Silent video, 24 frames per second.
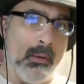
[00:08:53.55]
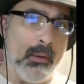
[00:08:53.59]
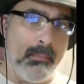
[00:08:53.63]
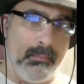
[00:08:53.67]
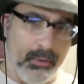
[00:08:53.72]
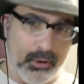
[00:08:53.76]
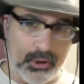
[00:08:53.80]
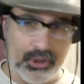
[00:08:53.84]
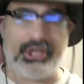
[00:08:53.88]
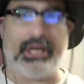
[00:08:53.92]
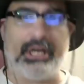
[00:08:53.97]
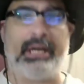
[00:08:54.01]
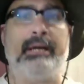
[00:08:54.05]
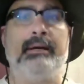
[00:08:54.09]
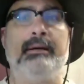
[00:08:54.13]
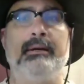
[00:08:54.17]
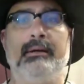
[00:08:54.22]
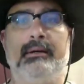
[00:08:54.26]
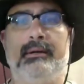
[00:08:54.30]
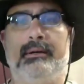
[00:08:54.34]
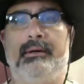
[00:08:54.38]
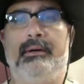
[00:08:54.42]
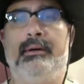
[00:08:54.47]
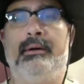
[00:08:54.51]
pushing
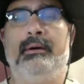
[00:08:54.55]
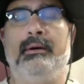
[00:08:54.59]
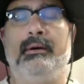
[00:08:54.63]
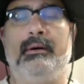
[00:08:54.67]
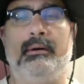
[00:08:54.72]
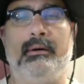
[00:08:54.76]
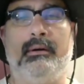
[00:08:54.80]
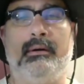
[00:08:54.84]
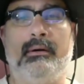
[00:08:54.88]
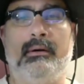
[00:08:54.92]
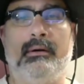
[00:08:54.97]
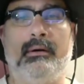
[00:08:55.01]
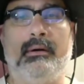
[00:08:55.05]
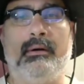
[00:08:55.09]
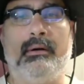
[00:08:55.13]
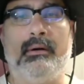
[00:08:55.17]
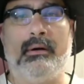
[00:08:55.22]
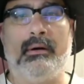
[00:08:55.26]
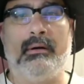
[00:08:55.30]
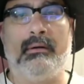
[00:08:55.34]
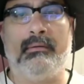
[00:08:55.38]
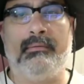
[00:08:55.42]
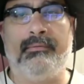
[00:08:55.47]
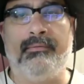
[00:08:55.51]

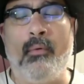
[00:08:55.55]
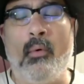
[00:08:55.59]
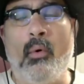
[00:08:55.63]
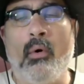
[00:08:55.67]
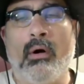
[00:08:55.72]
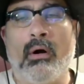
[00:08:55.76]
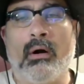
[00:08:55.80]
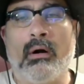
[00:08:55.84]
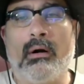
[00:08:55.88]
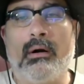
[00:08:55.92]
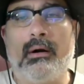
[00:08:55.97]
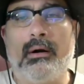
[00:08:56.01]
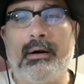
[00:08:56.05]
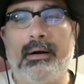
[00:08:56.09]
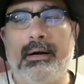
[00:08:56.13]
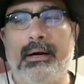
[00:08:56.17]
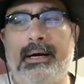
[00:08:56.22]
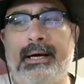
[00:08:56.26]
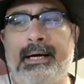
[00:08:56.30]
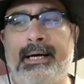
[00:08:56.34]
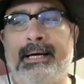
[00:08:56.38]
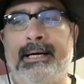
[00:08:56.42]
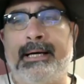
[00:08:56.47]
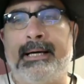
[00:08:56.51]
for
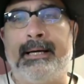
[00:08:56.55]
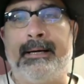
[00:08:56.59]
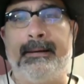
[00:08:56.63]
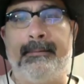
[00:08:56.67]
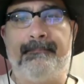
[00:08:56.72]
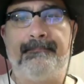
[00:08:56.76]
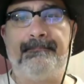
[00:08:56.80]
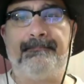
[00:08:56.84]
an